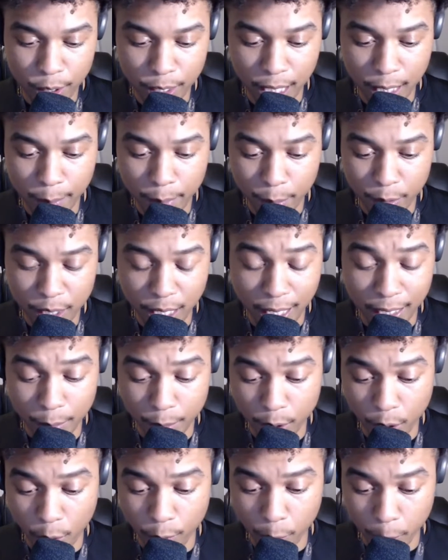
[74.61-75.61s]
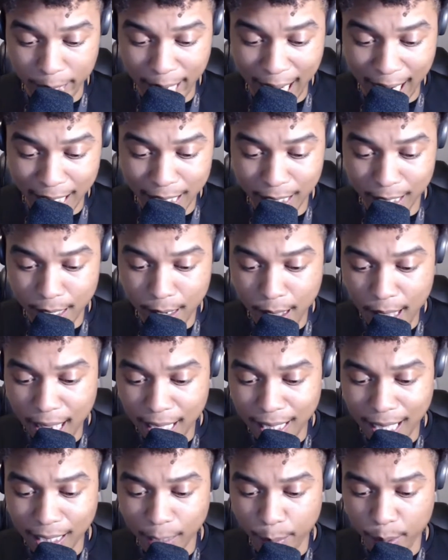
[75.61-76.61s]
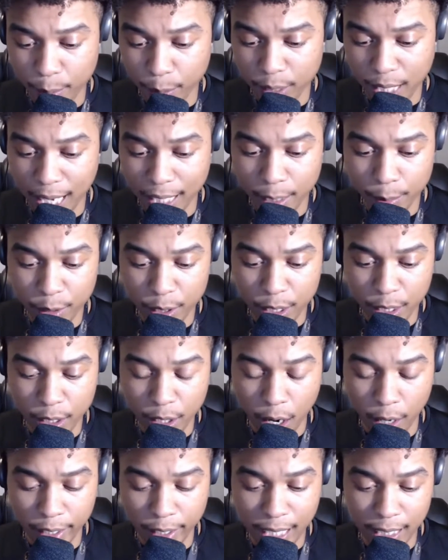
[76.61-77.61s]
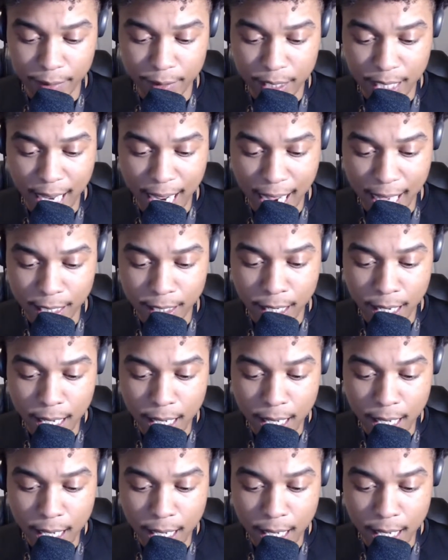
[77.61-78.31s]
A lot of people thought he was overreacting. A lot of people thought he was just talking out of his ass.